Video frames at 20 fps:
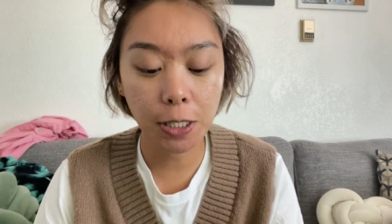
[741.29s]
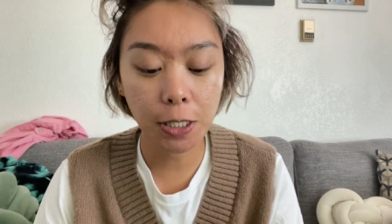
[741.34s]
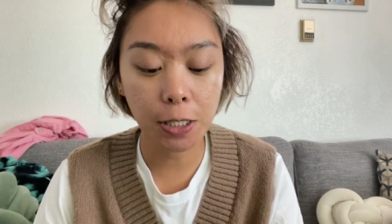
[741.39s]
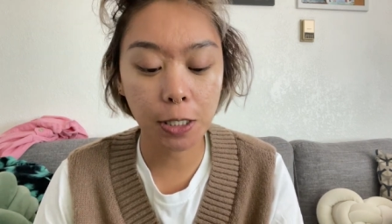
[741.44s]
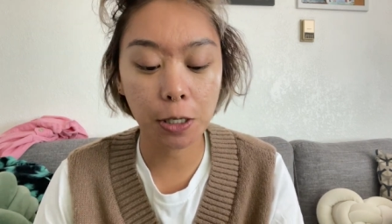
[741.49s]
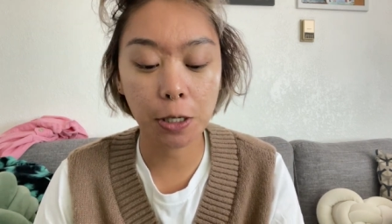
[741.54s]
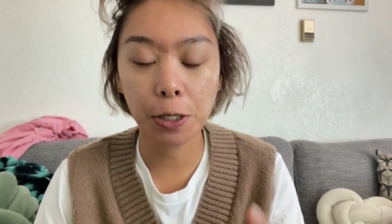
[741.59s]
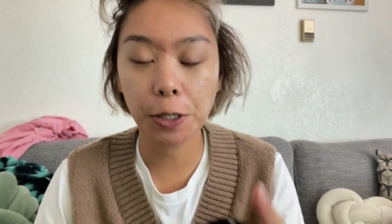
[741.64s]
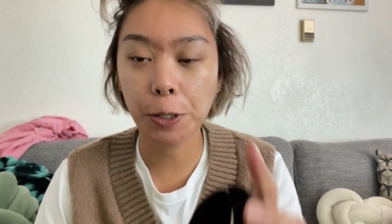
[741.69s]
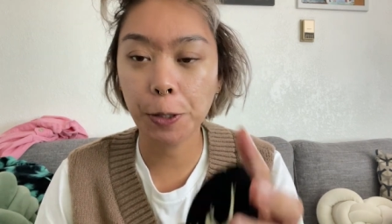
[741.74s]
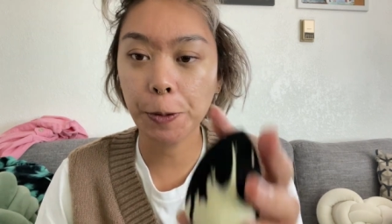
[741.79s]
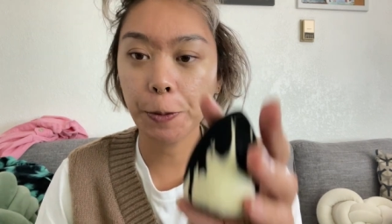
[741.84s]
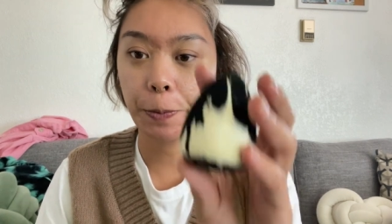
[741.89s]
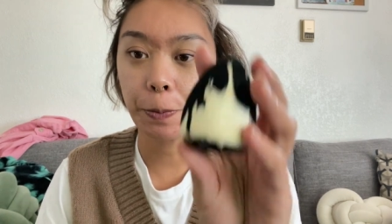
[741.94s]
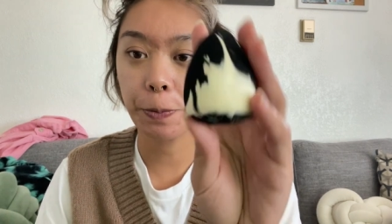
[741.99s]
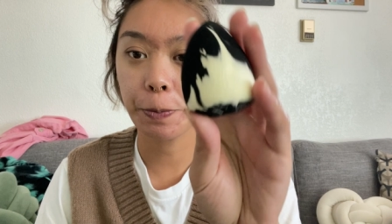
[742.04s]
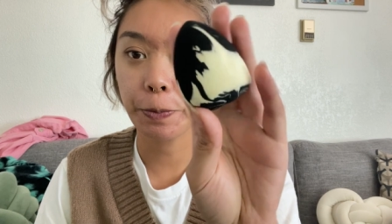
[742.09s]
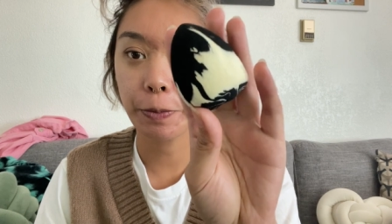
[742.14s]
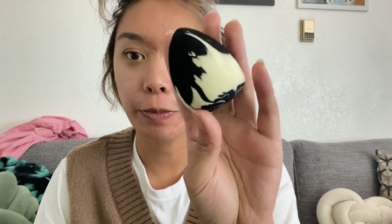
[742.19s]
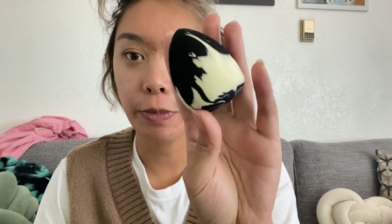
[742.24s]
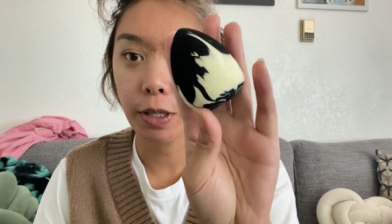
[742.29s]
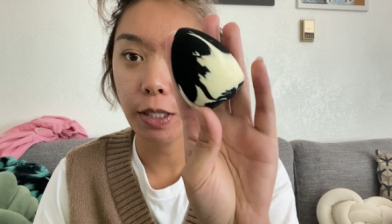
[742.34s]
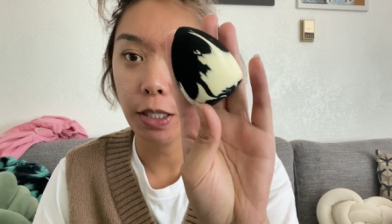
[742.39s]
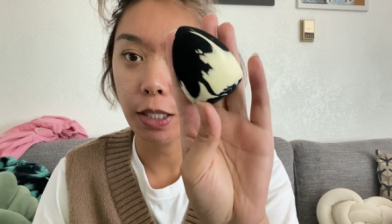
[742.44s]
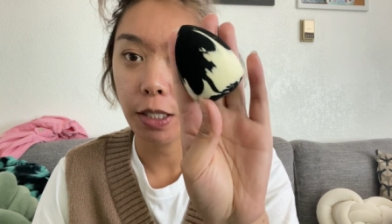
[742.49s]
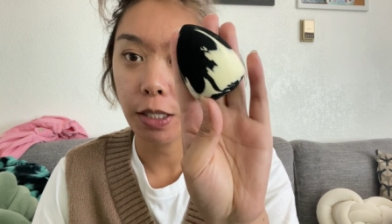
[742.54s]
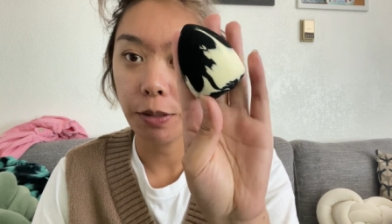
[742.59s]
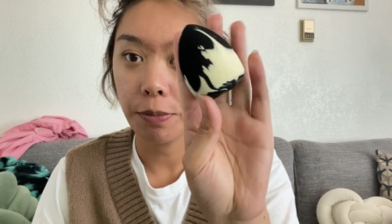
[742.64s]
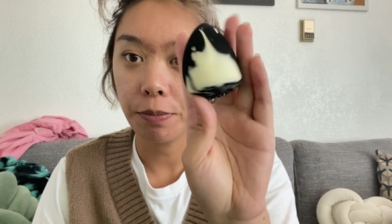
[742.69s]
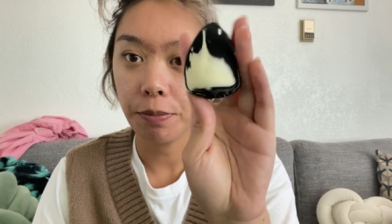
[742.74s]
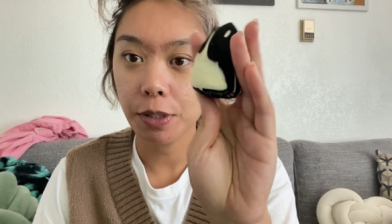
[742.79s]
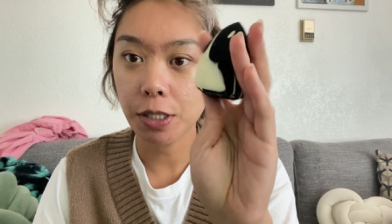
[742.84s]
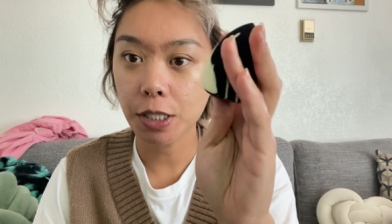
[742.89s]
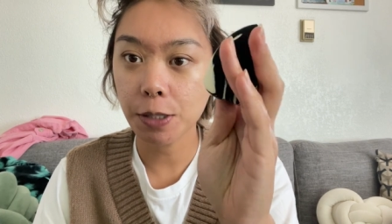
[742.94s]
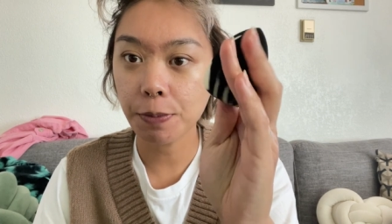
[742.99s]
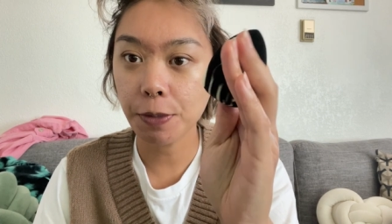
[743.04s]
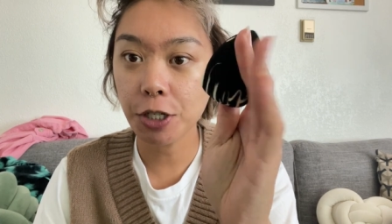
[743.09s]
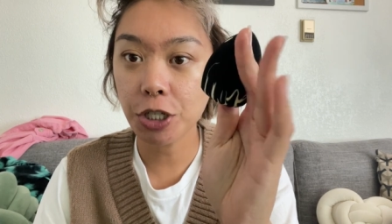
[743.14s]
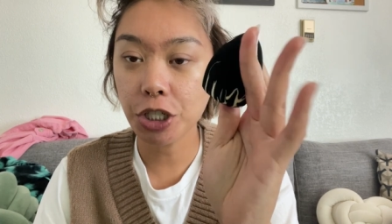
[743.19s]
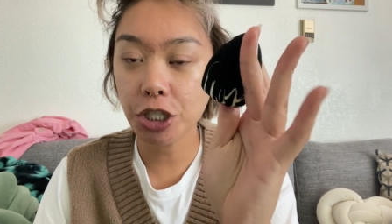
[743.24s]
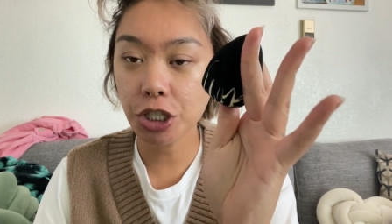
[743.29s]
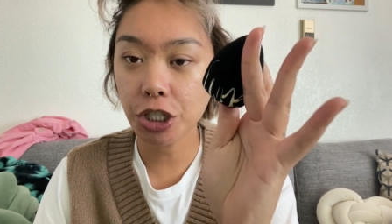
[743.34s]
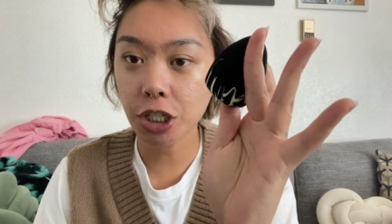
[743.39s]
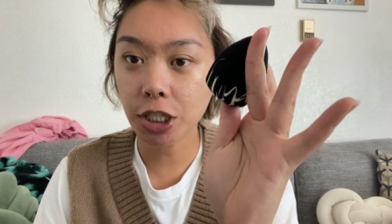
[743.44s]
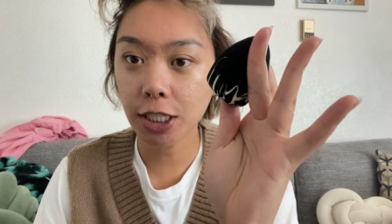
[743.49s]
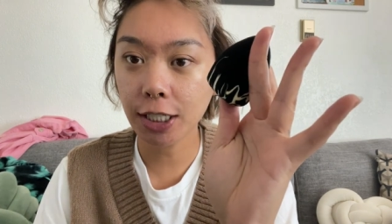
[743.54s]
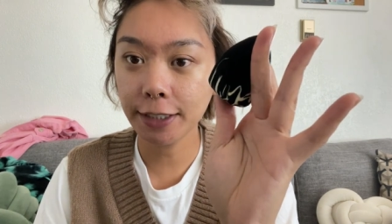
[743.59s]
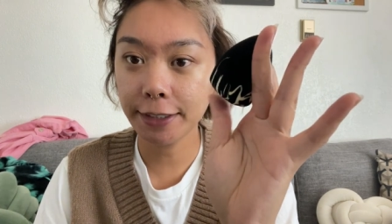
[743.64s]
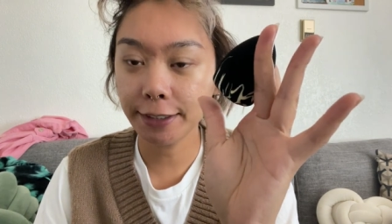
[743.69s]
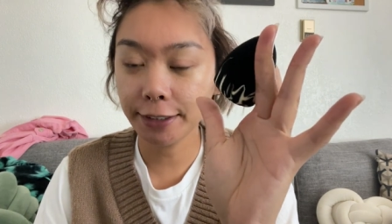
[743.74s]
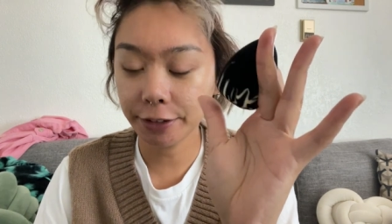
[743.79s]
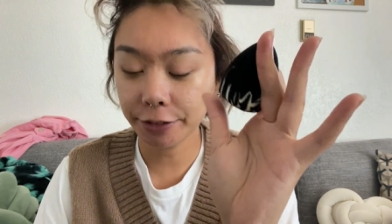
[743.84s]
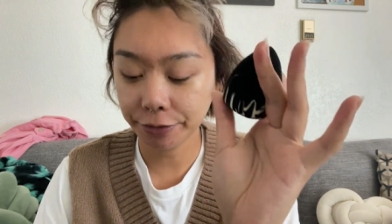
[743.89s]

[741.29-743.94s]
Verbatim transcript: so the sponges are clean.